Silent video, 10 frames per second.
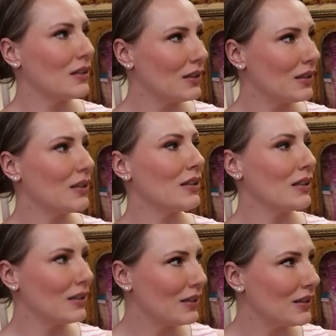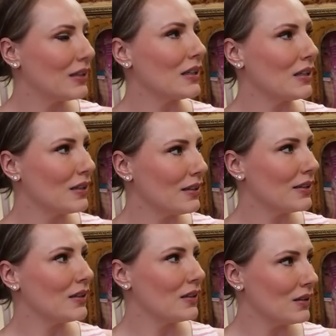
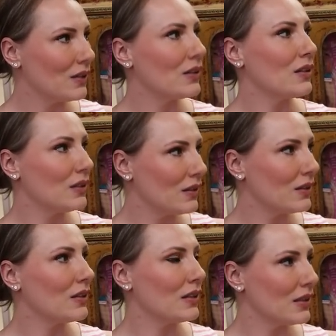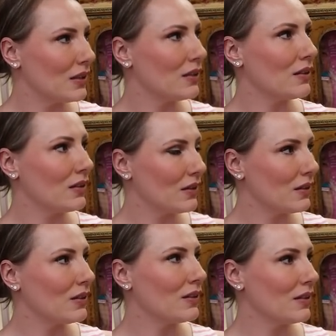
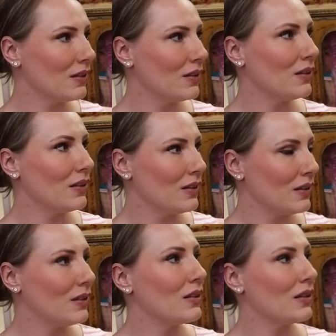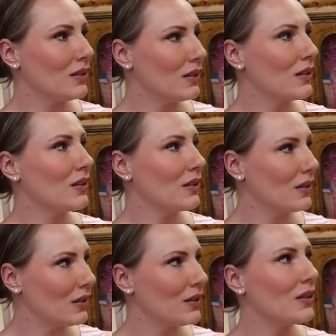(silent)